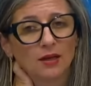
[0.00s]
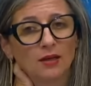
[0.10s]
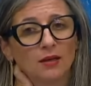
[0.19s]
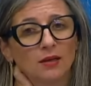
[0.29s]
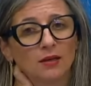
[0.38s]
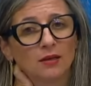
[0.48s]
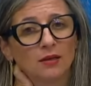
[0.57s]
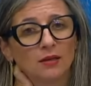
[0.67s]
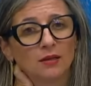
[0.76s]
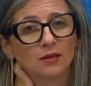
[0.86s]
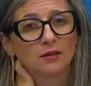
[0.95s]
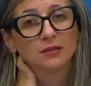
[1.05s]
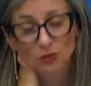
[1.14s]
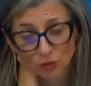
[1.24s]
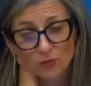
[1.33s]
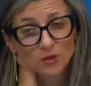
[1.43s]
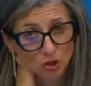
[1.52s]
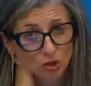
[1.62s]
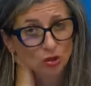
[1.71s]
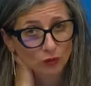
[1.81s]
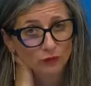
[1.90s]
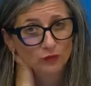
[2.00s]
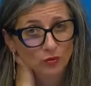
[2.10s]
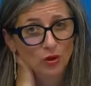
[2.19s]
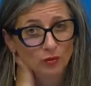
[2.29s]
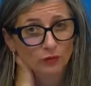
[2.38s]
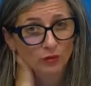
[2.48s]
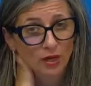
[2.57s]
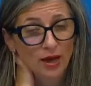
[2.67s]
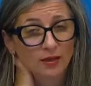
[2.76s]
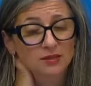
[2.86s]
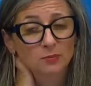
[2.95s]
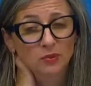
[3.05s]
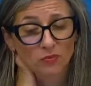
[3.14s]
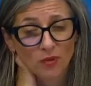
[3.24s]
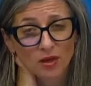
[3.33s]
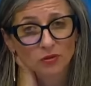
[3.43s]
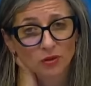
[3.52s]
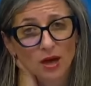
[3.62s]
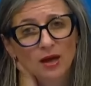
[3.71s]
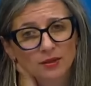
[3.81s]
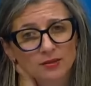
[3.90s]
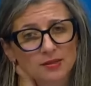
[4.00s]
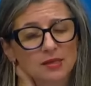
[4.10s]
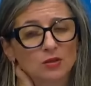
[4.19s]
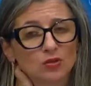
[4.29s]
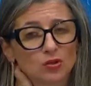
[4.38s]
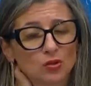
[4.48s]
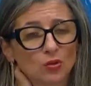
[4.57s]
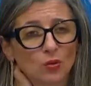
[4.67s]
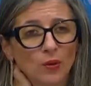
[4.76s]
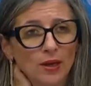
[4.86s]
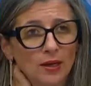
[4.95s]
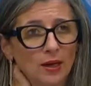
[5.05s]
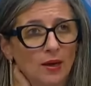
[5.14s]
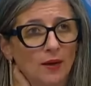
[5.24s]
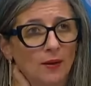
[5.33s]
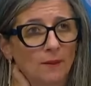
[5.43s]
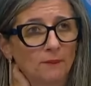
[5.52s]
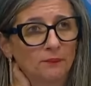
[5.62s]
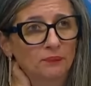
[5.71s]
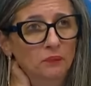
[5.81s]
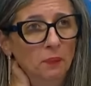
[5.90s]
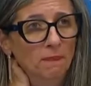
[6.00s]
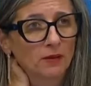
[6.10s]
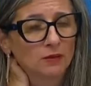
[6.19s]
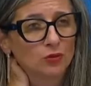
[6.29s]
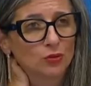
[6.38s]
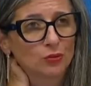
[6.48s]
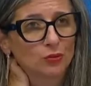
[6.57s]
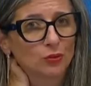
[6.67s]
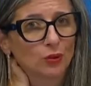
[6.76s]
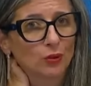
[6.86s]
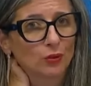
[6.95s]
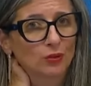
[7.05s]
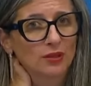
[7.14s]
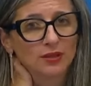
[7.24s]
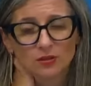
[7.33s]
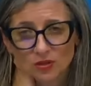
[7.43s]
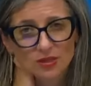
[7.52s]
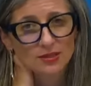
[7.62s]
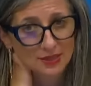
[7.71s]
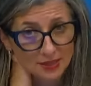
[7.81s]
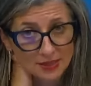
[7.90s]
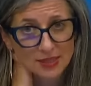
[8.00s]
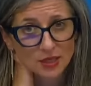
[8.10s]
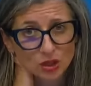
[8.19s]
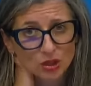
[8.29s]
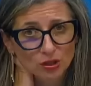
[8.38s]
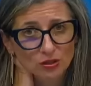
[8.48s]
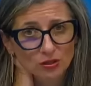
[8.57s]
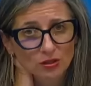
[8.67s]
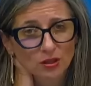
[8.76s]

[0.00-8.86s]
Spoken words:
in the commission of the wrongful act, but rather acting to lead to the cessation